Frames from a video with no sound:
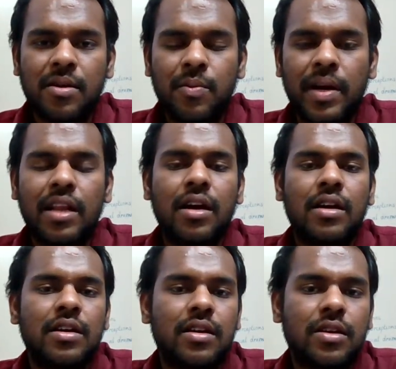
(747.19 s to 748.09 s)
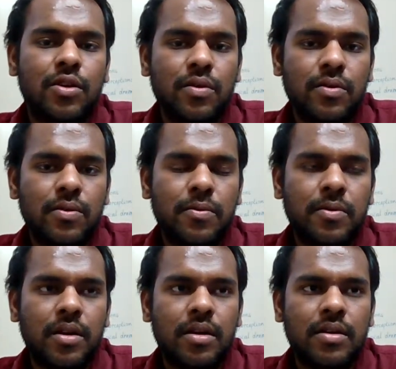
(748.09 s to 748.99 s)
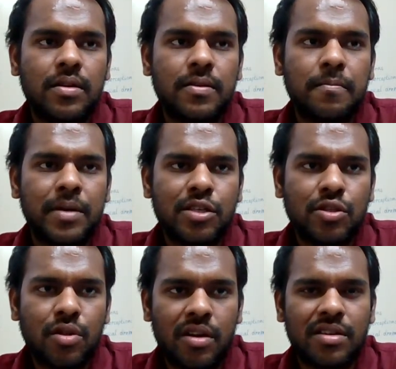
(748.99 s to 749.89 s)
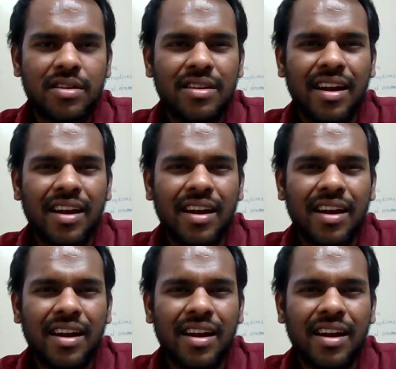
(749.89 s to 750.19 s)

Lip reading: Well, you must not